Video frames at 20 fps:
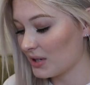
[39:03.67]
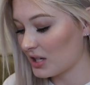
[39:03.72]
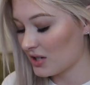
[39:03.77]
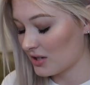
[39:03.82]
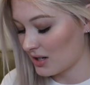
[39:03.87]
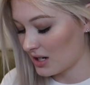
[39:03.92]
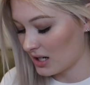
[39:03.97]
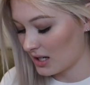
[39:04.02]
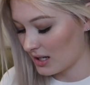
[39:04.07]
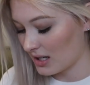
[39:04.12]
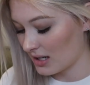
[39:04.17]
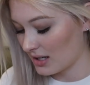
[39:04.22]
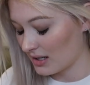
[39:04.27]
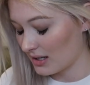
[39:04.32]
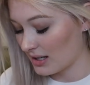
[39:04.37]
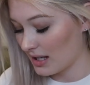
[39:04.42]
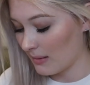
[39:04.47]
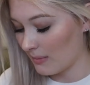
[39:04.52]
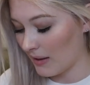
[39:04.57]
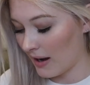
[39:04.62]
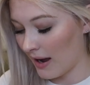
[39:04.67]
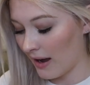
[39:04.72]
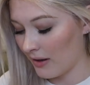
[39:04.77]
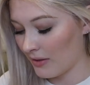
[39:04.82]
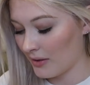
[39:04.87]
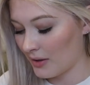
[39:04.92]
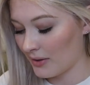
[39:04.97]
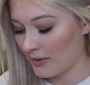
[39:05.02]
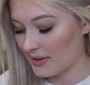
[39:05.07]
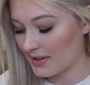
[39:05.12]
be sure to keep an eye
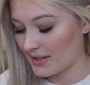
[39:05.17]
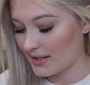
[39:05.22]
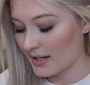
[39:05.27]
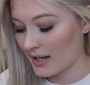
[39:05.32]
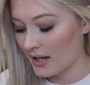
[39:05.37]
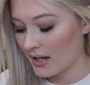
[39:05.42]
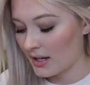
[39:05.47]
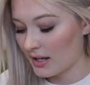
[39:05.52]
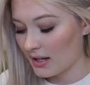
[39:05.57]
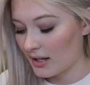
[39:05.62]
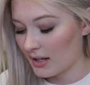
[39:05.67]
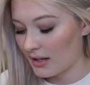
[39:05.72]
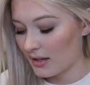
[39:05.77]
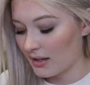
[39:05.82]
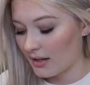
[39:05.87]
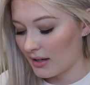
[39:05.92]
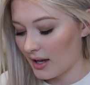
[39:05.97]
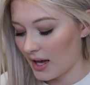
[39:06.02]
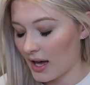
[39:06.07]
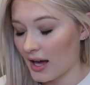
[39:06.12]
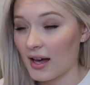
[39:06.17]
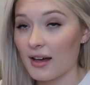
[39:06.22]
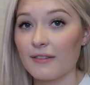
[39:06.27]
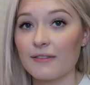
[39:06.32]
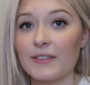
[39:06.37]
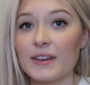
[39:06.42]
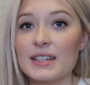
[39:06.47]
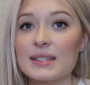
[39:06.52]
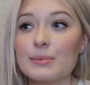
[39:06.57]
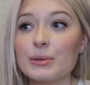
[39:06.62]
on those
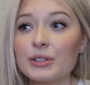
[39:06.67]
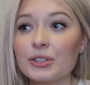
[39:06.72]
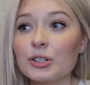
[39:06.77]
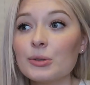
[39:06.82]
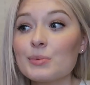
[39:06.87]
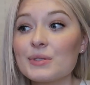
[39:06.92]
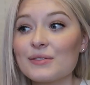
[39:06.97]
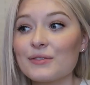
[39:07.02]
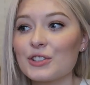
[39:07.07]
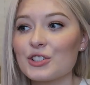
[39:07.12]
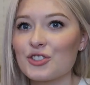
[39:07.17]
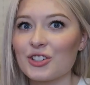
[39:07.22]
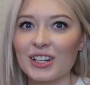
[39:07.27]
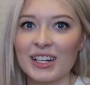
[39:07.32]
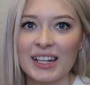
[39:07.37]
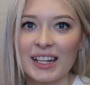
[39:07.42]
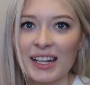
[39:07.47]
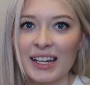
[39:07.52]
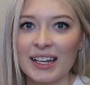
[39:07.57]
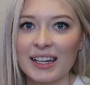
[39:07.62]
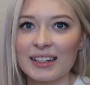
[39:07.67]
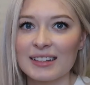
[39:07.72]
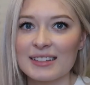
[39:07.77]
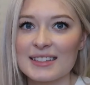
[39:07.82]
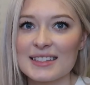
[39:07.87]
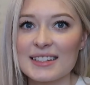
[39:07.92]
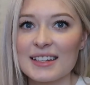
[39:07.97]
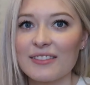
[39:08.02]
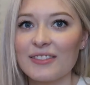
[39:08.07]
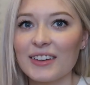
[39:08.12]
Facebook groups for trading and
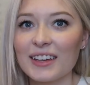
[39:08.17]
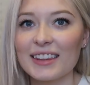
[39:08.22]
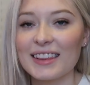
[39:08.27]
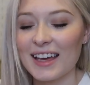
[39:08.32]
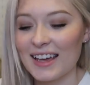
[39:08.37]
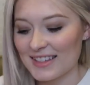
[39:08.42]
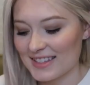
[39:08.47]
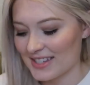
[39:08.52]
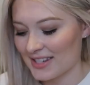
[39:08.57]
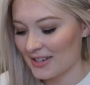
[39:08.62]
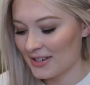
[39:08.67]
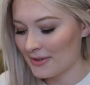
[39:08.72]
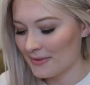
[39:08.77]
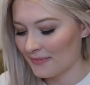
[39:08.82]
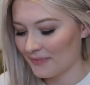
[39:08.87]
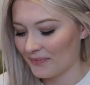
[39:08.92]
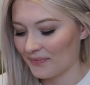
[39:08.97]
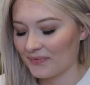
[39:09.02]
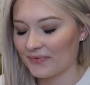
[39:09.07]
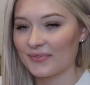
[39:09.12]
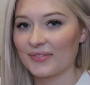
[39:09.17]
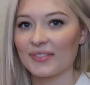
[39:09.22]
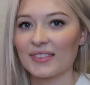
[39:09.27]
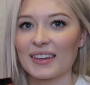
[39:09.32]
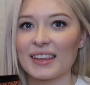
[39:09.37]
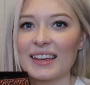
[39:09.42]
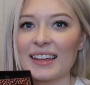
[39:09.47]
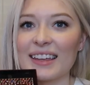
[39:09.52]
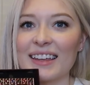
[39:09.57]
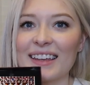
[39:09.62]
stuff like that too.
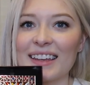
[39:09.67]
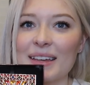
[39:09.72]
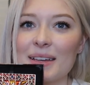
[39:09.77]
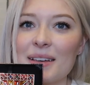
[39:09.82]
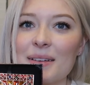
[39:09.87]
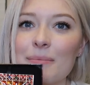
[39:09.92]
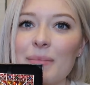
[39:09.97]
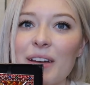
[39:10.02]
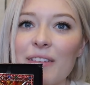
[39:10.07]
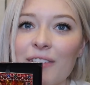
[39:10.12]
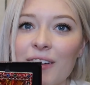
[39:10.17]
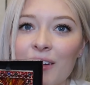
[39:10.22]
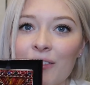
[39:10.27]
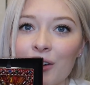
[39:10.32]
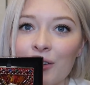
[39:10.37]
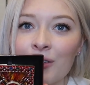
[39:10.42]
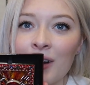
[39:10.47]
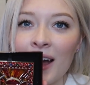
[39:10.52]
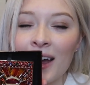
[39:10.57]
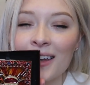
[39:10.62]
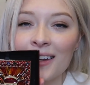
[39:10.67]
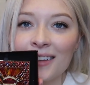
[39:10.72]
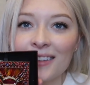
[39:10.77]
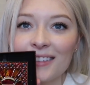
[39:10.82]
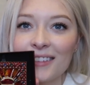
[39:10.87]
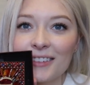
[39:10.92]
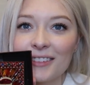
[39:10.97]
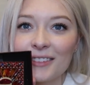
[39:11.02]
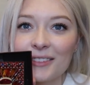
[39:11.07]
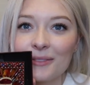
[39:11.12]
My favorite ride,
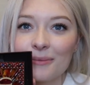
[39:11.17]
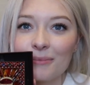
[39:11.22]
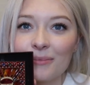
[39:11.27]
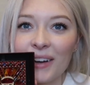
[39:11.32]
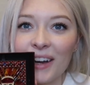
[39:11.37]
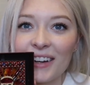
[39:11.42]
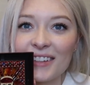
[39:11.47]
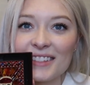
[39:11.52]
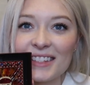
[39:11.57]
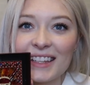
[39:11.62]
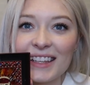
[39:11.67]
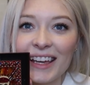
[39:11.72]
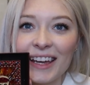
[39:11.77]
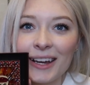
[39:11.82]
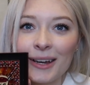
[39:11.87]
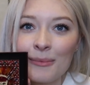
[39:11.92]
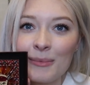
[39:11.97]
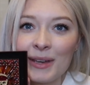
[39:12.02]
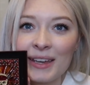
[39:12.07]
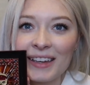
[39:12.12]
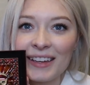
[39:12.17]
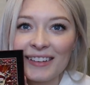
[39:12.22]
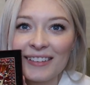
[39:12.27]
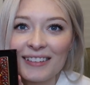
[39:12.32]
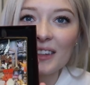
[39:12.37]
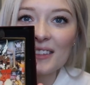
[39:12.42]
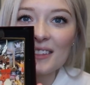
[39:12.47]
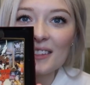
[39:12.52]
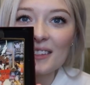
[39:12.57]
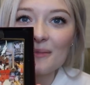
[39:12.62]
Pirates of the Caribbean.
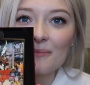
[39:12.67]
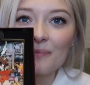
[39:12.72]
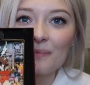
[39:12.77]
Yes.